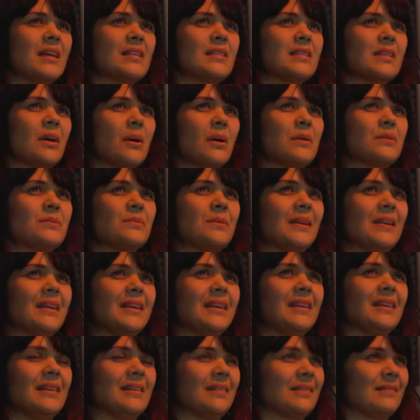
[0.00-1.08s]
And so I was
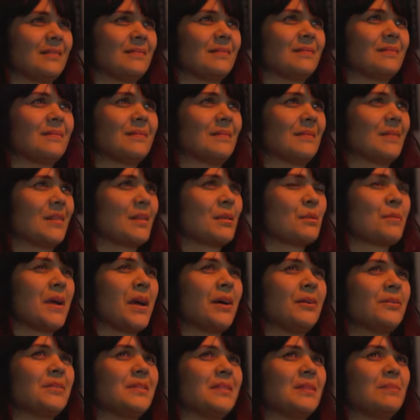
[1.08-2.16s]
really
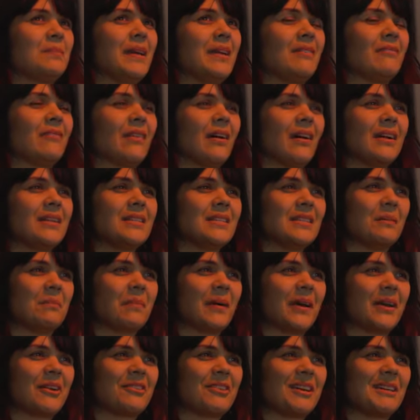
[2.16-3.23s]
thrilled to be invited
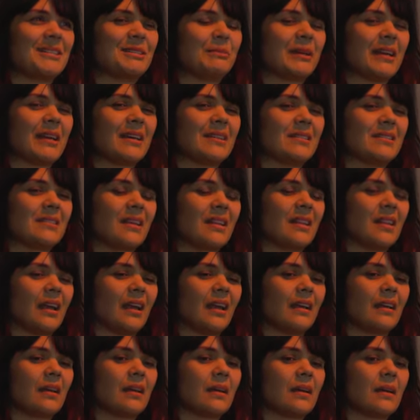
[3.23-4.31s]
by Chris, because I
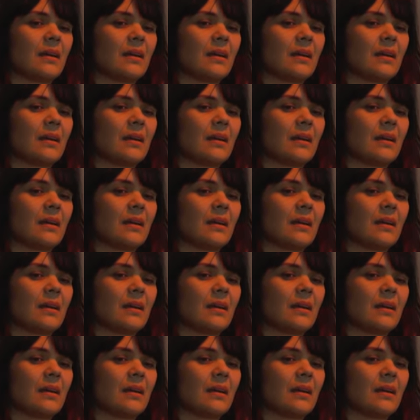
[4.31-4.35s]
think